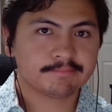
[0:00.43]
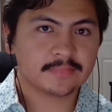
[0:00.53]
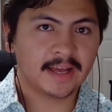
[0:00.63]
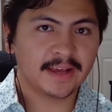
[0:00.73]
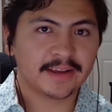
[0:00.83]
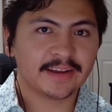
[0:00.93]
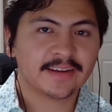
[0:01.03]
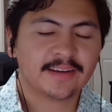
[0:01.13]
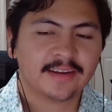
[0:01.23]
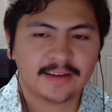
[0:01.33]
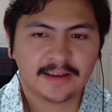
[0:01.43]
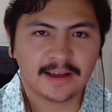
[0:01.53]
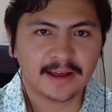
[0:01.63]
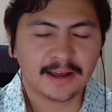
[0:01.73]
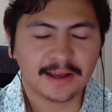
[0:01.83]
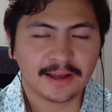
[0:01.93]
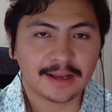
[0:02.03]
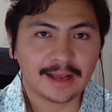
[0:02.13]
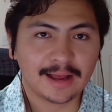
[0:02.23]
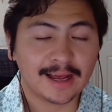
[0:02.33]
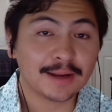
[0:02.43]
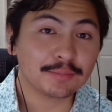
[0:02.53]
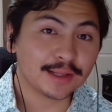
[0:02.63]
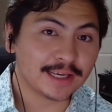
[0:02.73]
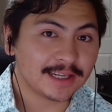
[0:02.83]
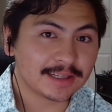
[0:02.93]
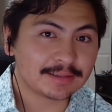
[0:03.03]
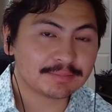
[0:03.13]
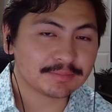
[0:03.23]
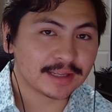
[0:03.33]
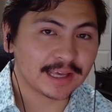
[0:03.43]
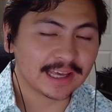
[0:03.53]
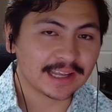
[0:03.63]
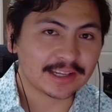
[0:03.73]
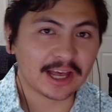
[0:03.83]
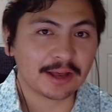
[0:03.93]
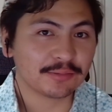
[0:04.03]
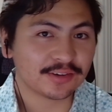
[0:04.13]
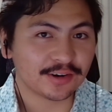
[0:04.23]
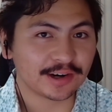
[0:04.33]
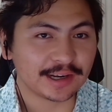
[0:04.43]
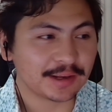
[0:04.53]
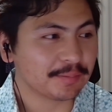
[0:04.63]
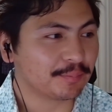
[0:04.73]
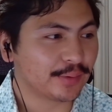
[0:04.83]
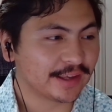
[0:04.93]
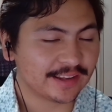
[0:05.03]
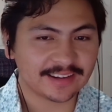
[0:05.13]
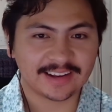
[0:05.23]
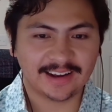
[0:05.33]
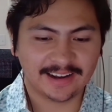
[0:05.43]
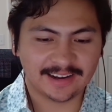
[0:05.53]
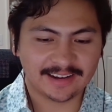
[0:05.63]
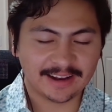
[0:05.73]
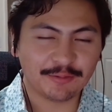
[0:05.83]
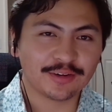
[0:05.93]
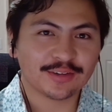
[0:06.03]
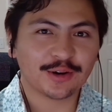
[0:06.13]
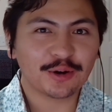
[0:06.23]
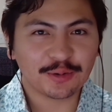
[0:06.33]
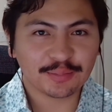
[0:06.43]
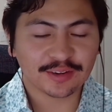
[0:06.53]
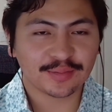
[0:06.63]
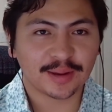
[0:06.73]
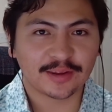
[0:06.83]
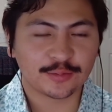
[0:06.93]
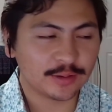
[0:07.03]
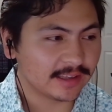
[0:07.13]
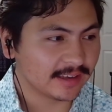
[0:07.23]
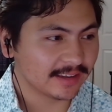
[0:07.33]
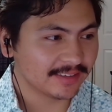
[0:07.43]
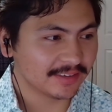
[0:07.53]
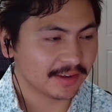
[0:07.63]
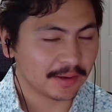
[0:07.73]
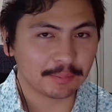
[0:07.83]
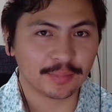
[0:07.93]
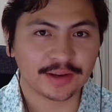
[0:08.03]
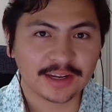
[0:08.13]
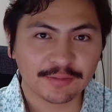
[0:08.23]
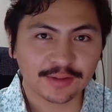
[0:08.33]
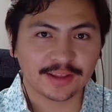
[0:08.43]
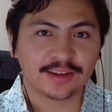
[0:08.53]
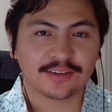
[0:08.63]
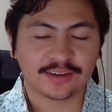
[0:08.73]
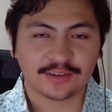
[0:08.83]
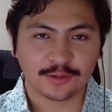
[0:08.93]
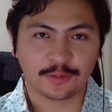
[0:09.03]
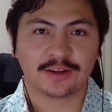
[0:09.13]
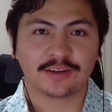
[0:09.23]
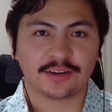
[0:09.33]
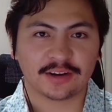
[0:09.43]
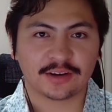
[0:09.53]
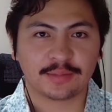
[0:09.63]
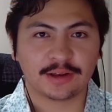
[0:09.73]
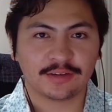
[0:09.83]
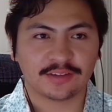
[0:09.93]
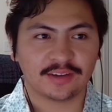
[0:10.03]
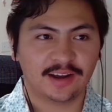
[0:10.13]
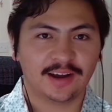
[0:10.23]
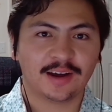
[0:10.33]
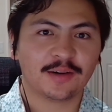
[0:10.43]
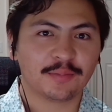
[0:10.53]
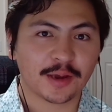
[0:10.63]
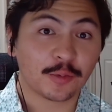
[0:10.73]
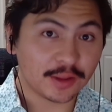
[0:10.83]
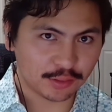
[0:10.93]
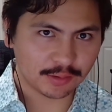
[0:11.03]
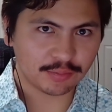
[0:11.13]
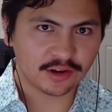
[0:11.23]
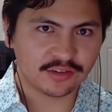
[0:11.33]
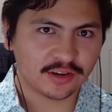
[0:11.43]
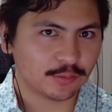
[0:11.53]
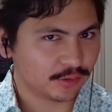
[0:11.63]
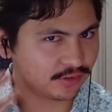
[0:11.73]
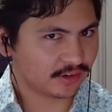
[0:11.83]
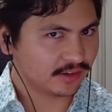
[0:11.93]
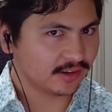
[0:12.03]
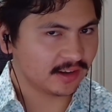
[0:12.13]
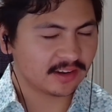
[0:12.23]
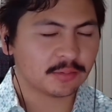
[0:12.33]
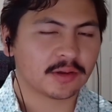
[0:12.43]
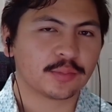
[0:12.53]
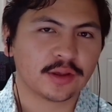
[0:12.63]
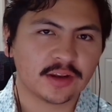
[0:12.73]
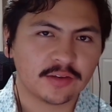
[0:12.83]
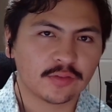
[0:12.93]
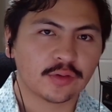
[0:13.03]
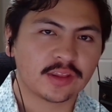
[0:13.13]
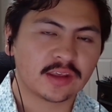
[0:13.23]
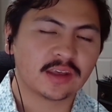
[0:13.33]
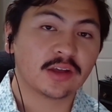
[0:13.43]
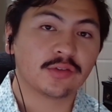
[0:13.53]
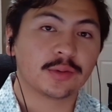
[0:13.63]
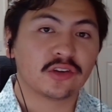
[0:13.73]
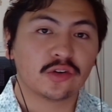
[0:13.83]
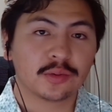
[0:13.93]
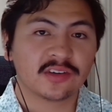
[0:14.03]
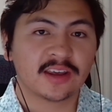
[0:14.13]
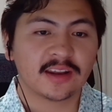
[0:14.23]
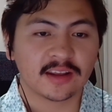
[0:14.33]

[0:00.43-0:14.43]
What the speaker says: Hi. Uh, I'm late and I'm sorry, but I was home this past weekend. But nevertheless, I still wanted to talk about my week 3 project, which I did end up completing for the Alphabet Superset.